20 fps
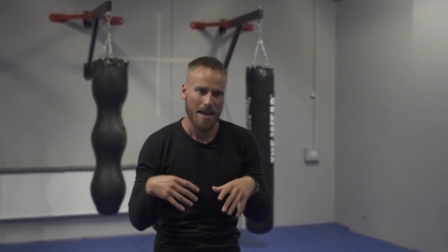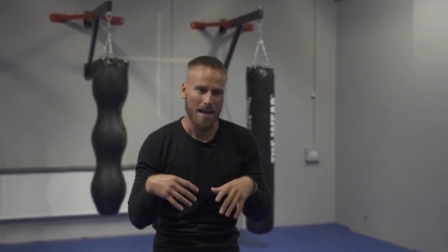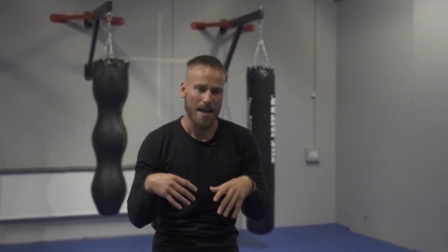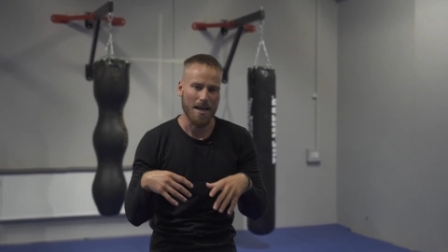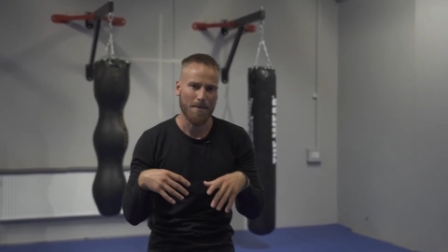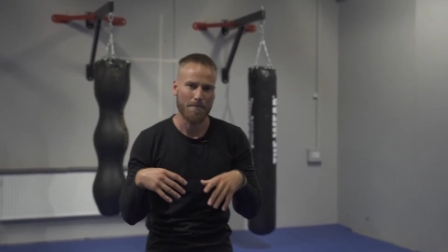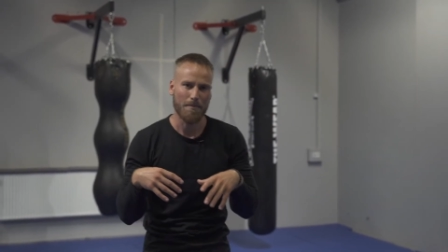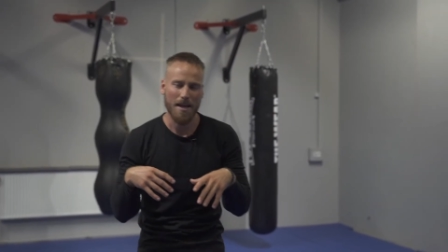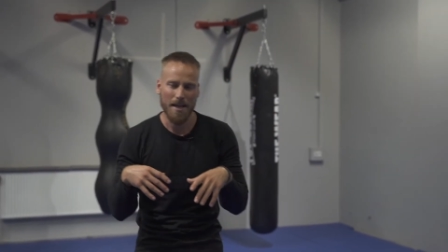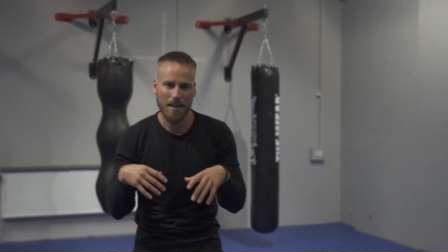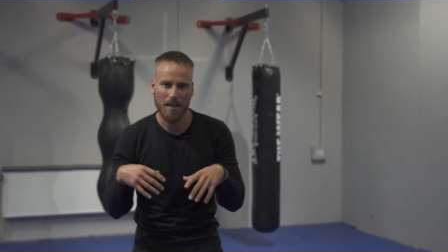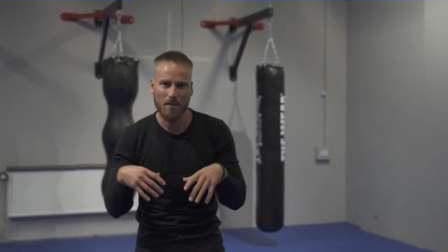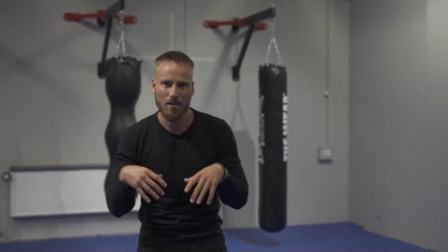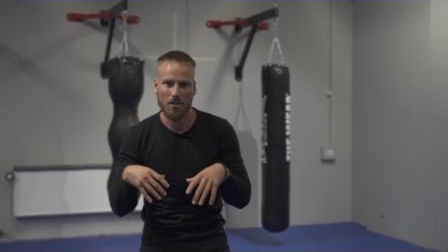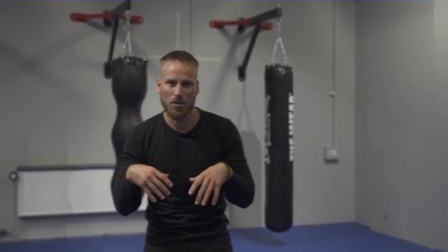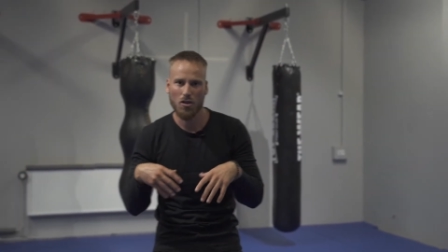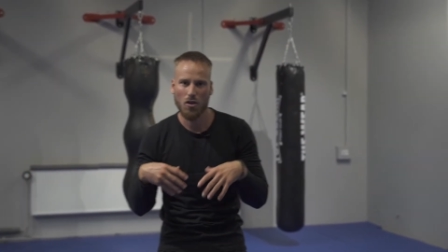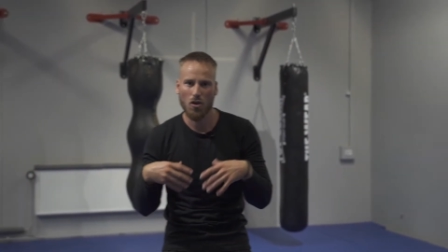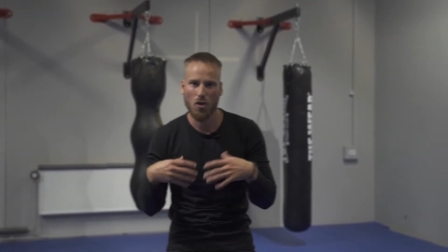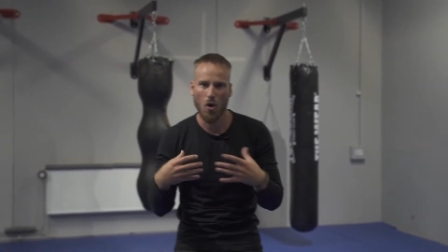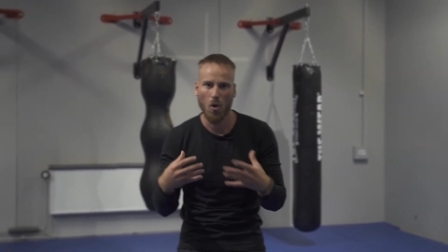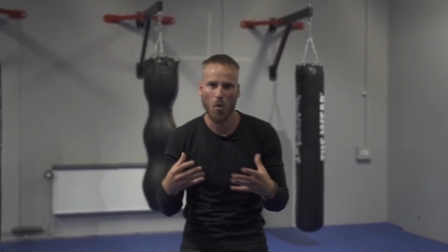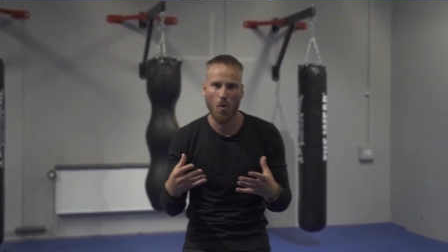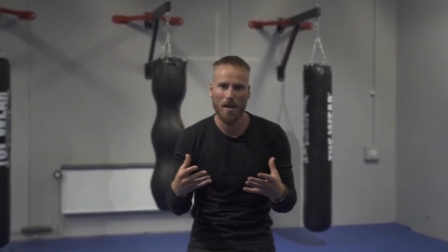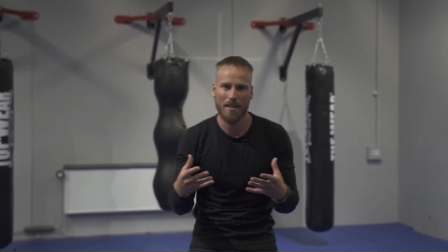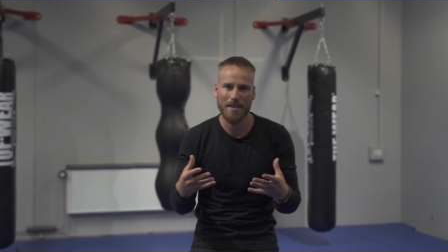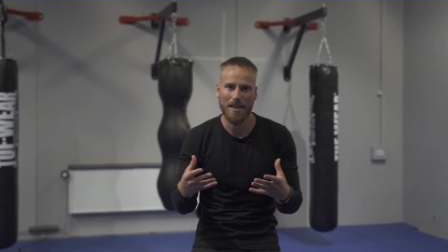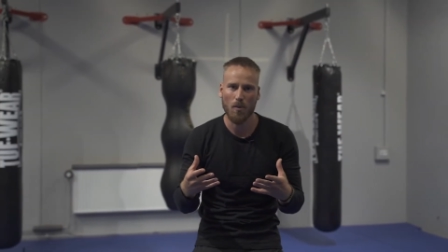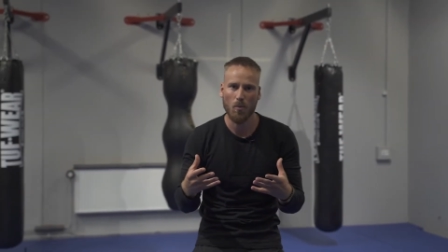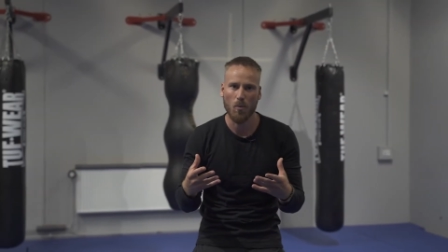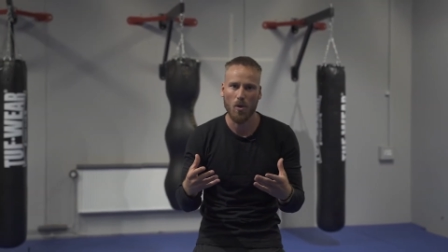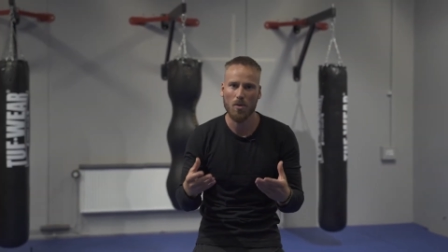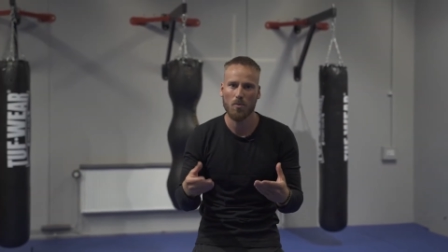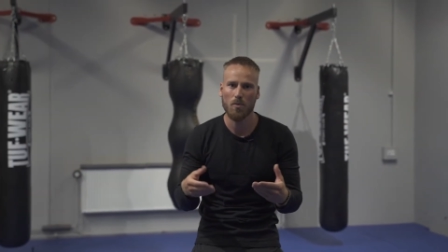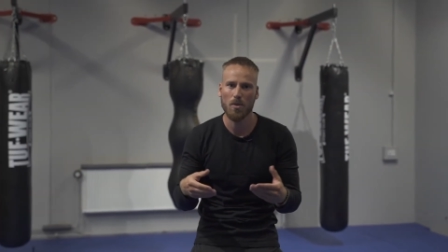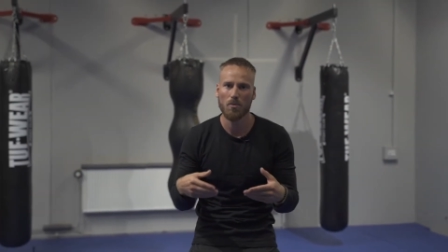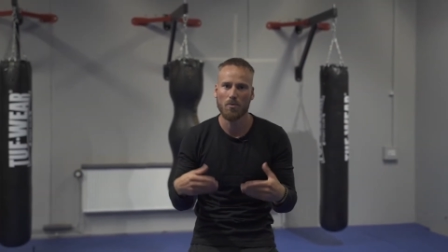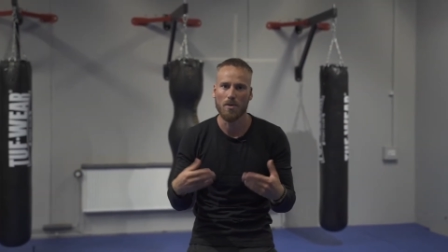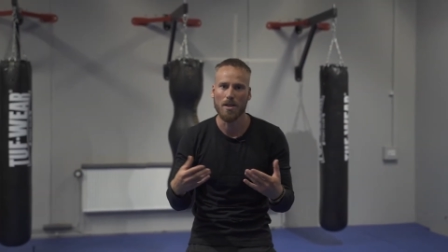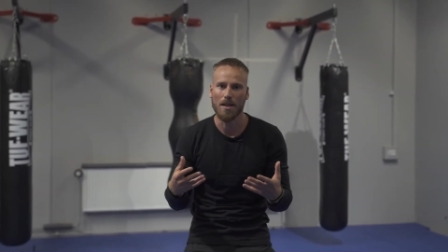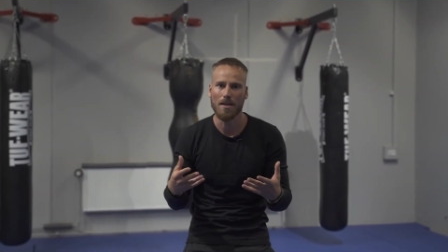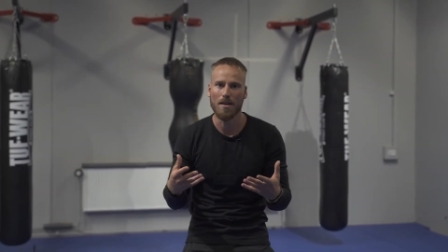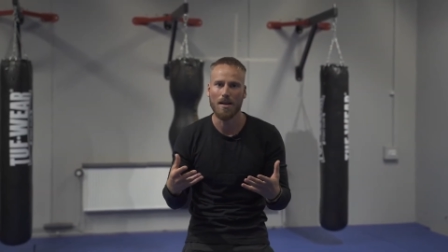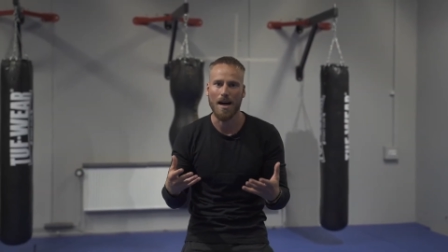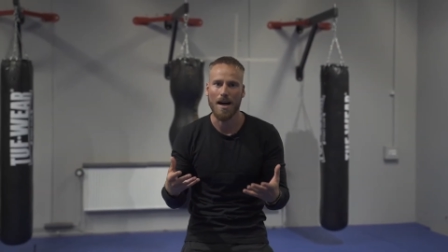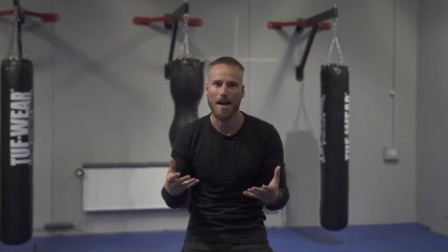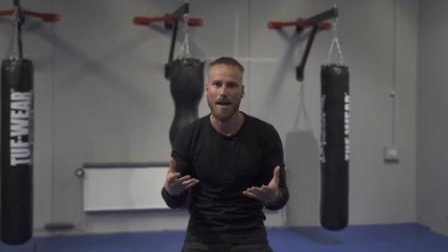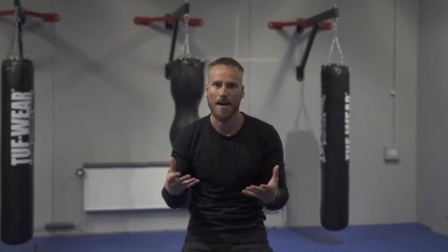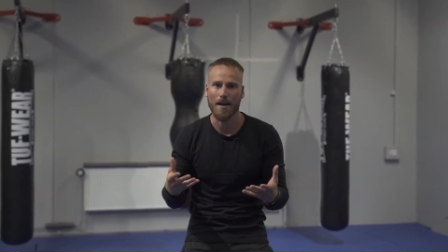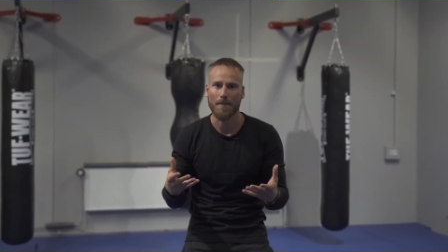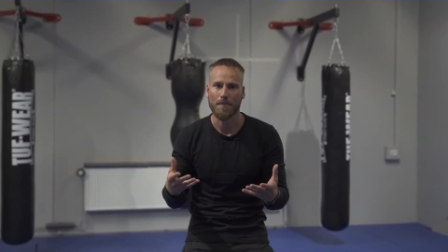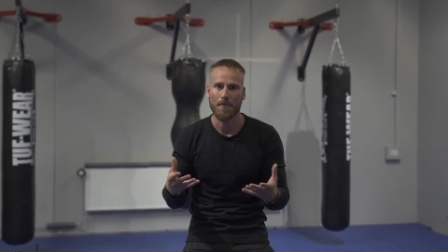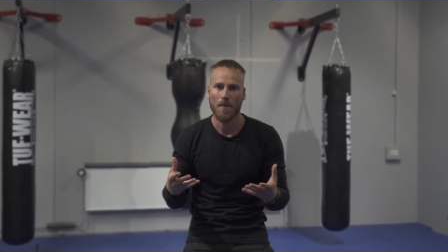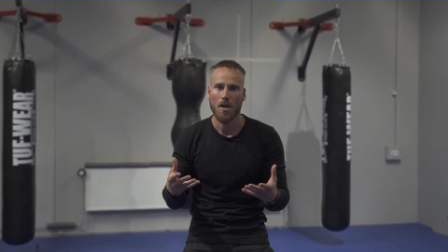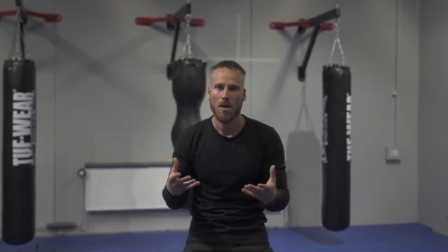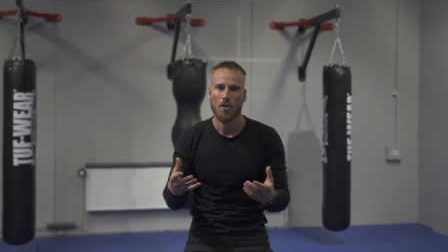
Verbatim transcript: and making us lower than what we really are.